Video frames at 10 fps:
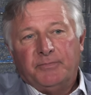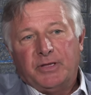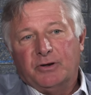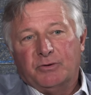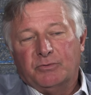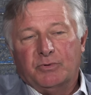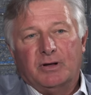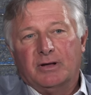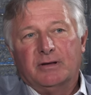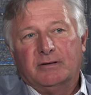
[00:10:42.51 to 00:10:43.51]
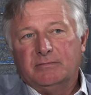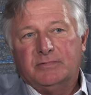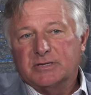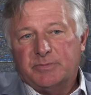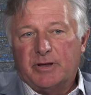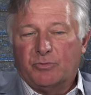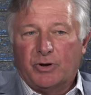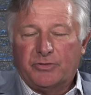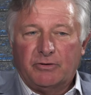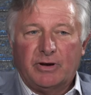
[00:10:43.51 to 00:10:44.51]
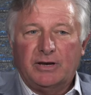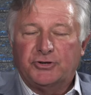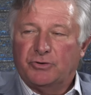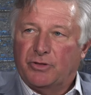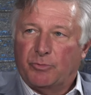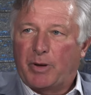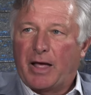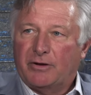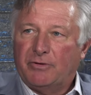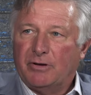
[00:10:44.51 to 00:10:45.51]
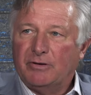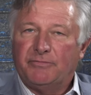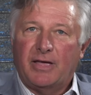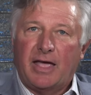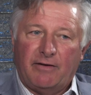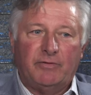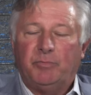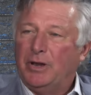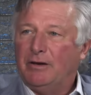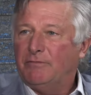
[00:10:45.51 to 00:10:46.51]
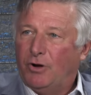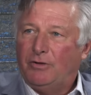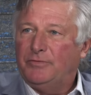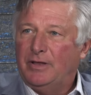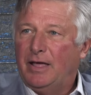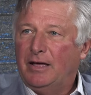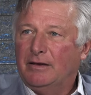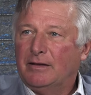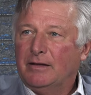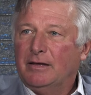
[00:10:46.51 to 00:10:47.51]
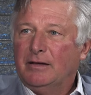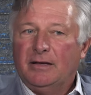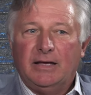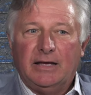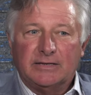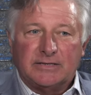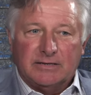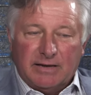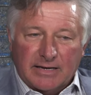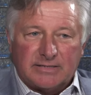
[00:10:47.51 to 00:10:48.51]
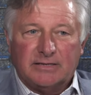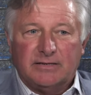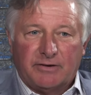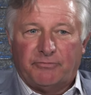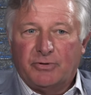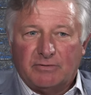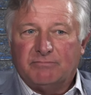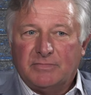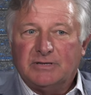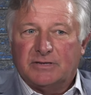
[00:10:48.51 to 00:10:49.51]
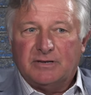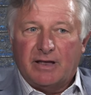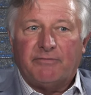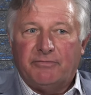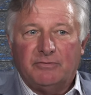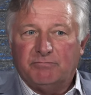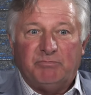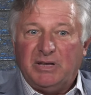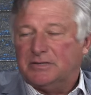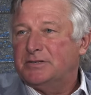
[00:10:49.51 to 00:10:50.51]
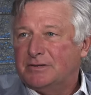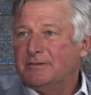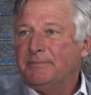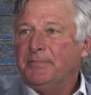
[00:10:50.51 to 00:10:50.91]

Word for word: you know uh, doesn't matter what their age or their background, if they haven't been involved in that, it's a it's a different it's a different beast.